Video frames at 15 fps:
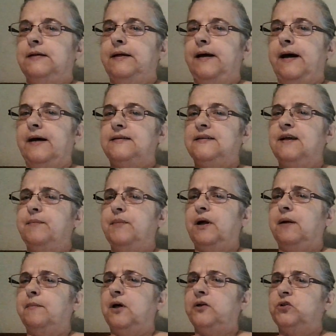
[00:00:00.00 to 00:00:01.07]
Etsy, but
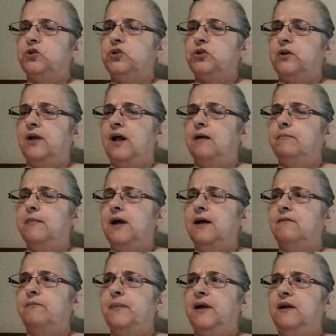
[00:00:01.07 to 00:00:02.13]
I'm not sure. That may
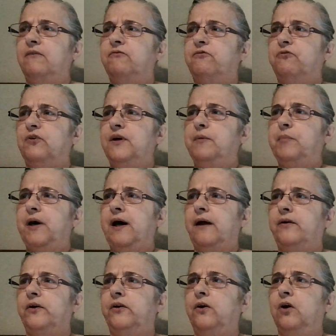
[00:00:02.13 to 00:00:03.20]
have been a free
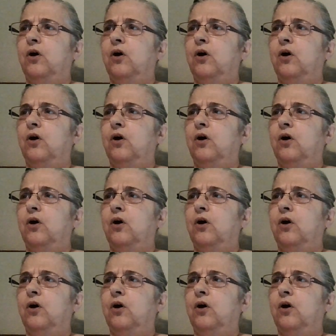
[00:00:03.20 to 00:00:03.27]
pattern.